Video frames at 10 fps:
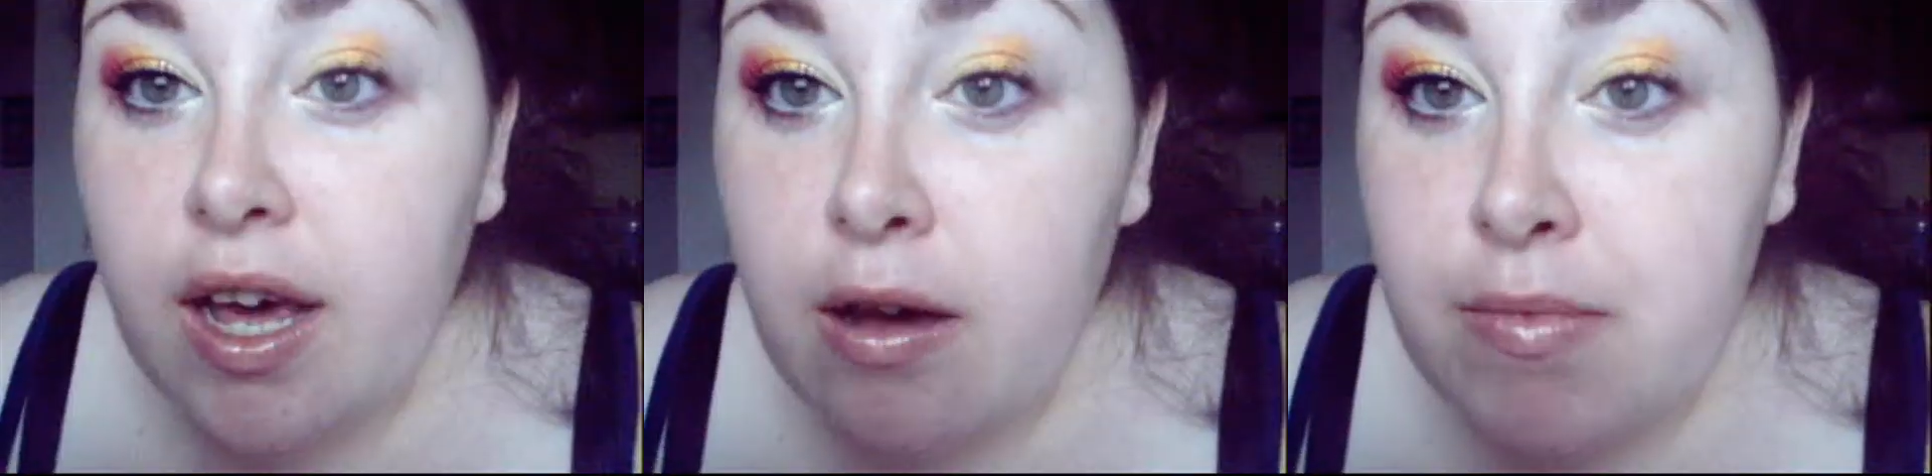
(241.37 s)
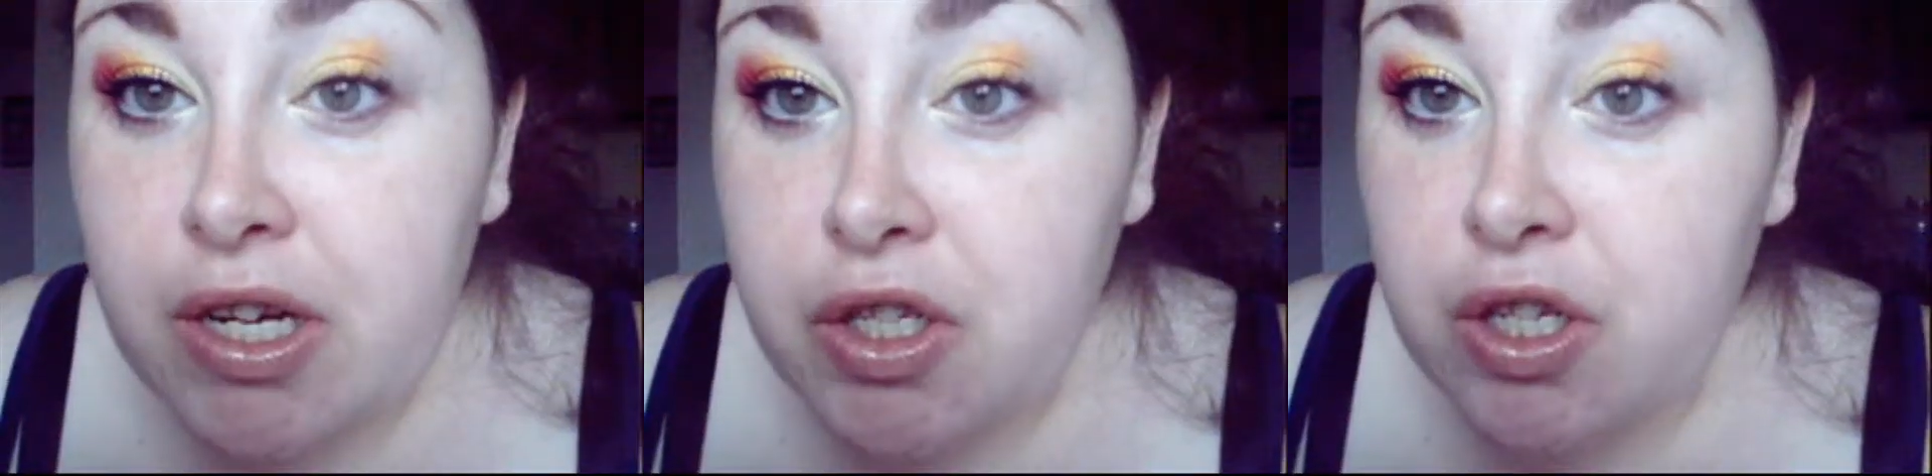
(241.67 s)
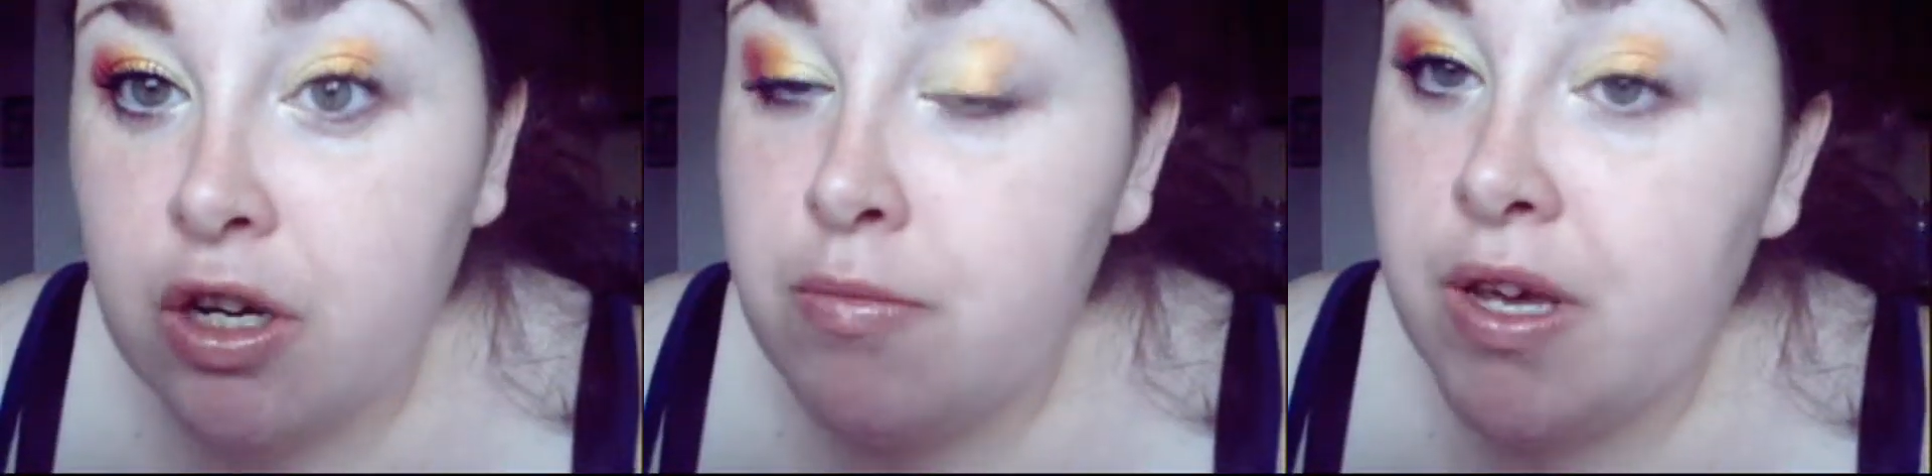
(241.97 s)
Now I'm
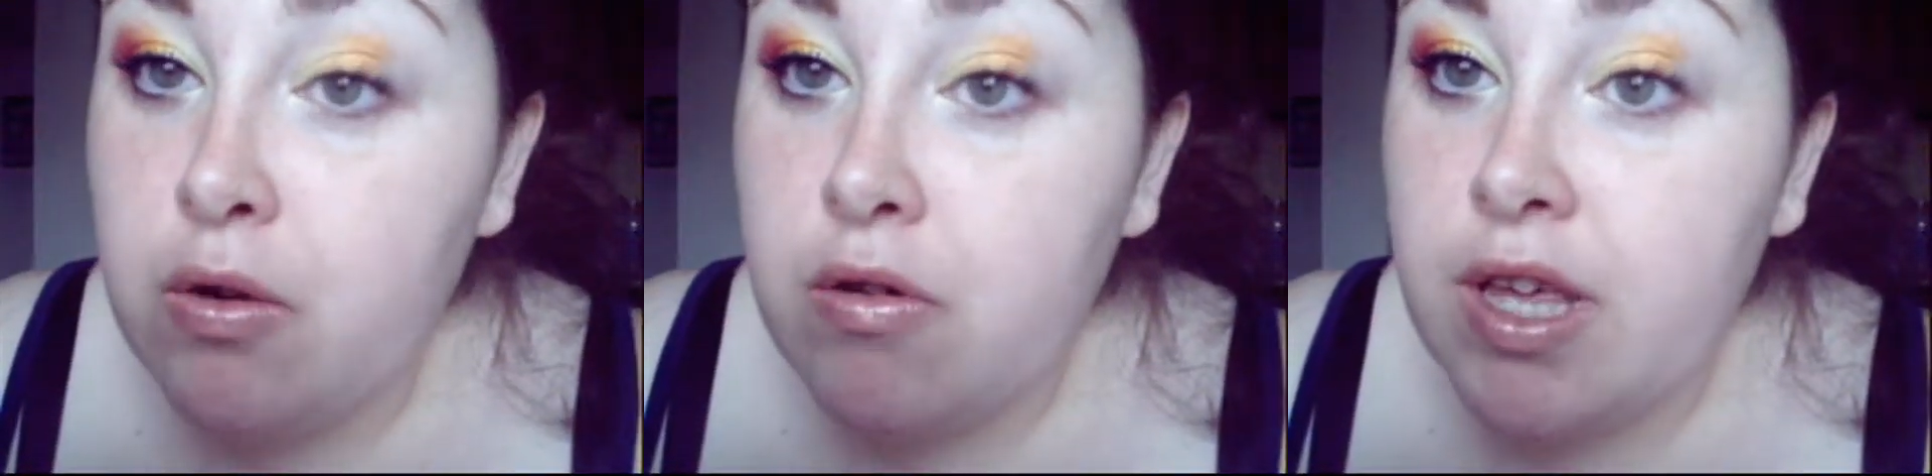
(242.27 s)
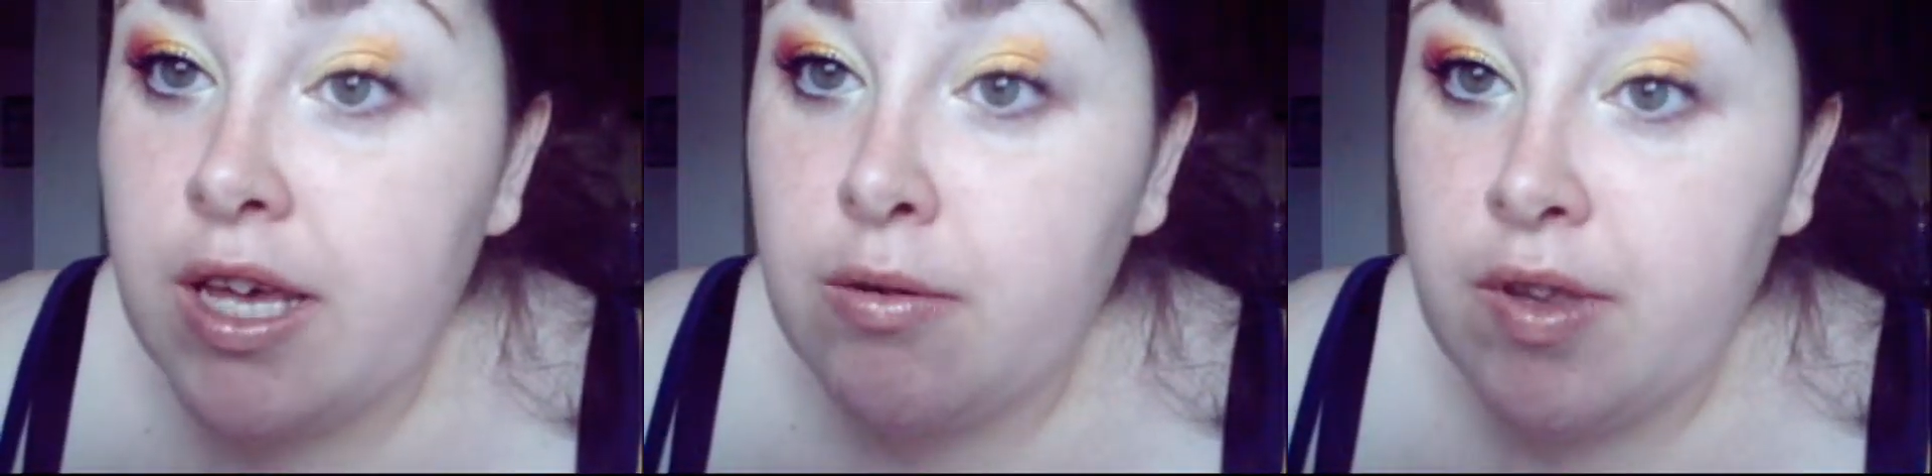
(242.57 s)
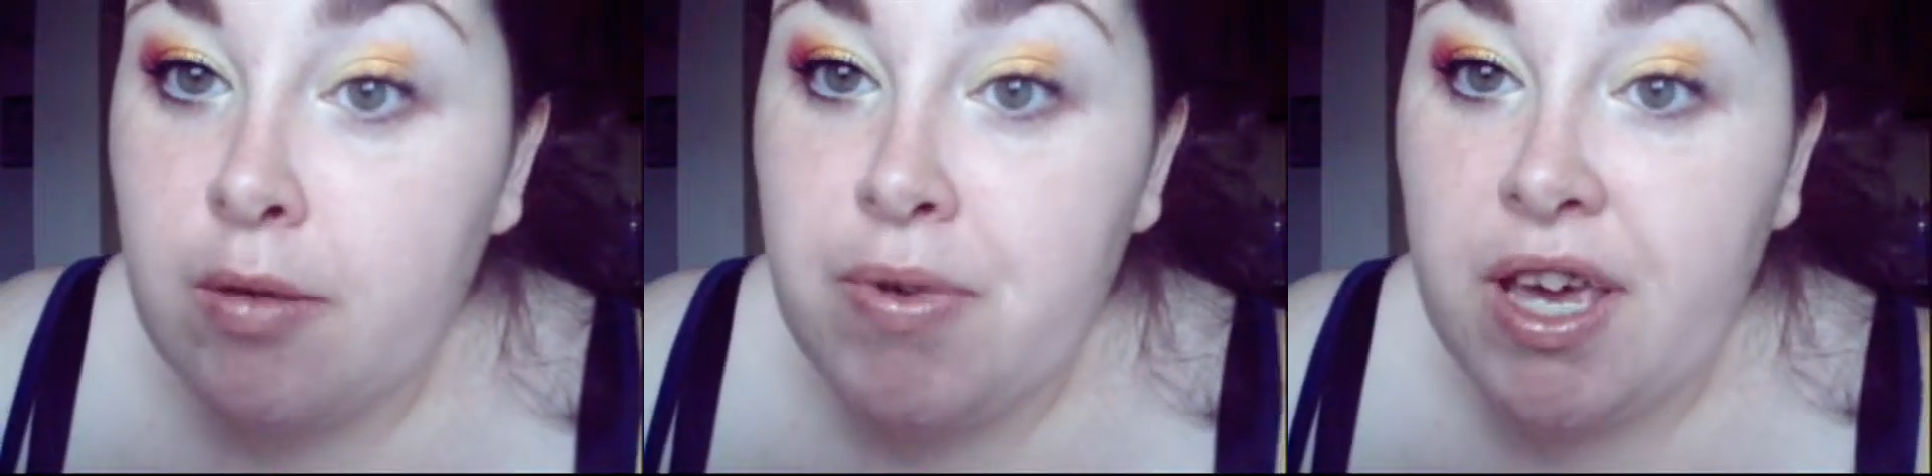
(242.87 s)
actually going to be going in
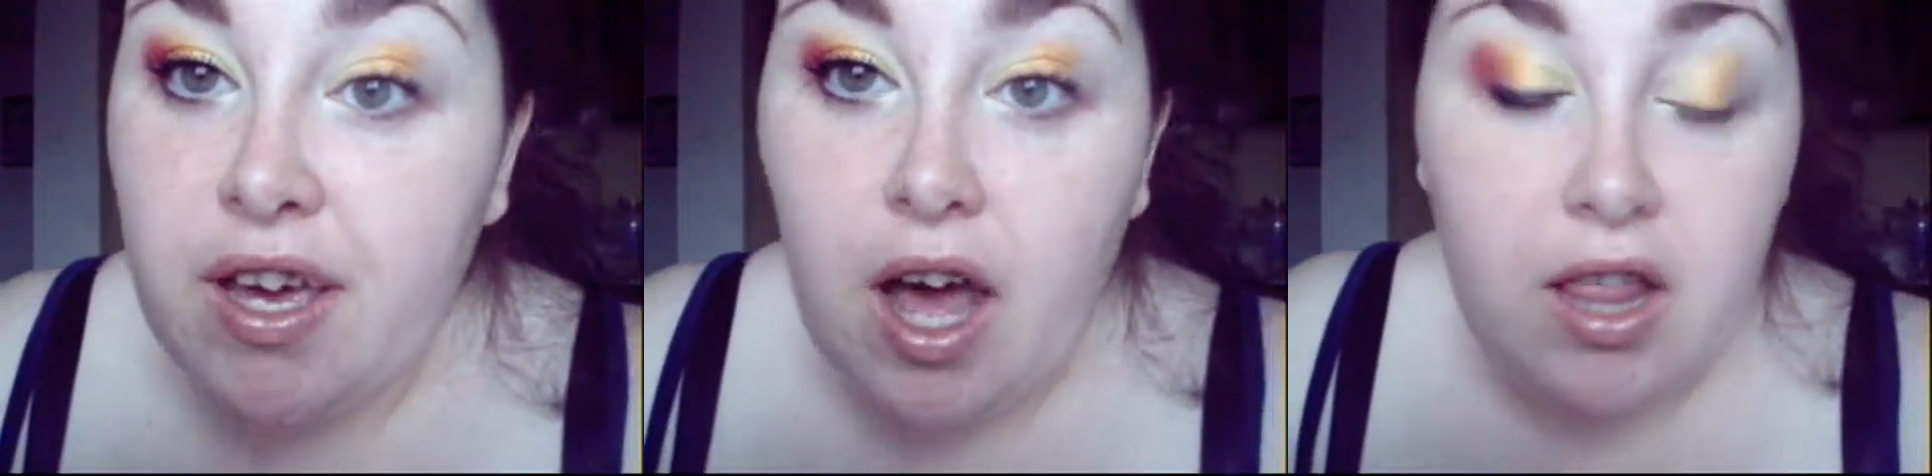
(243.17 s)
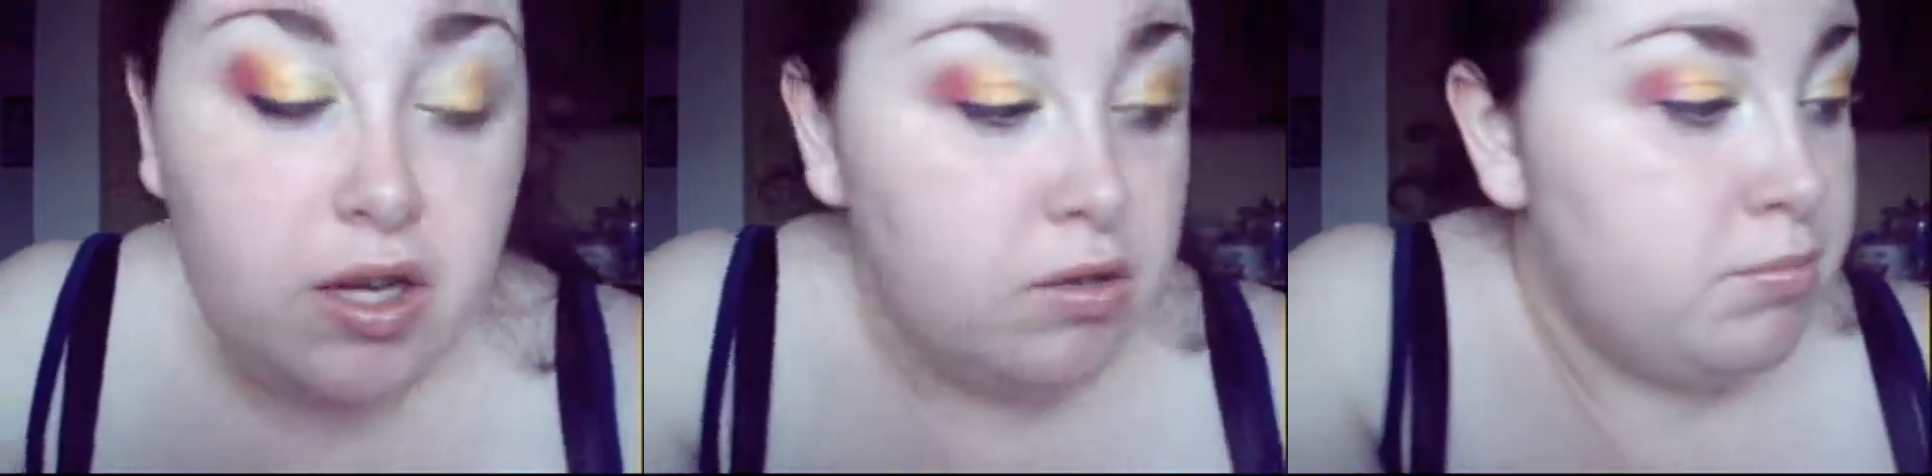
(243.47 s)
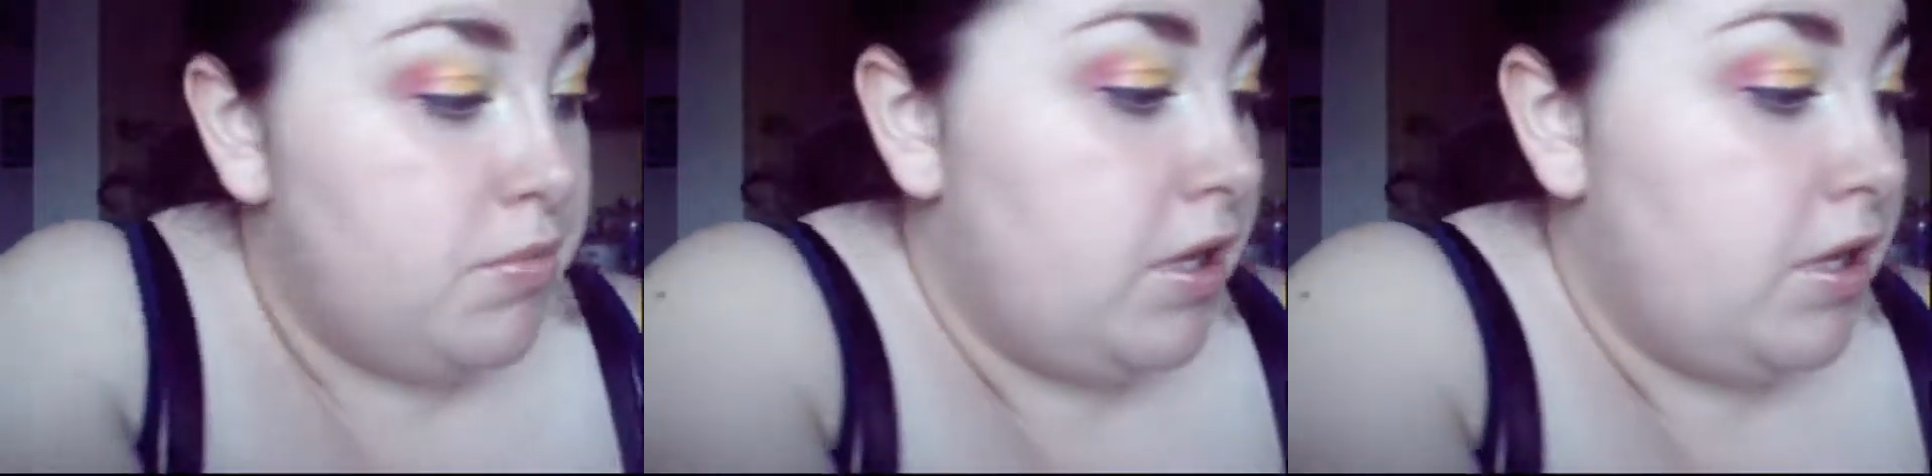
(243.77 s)
with the pink color.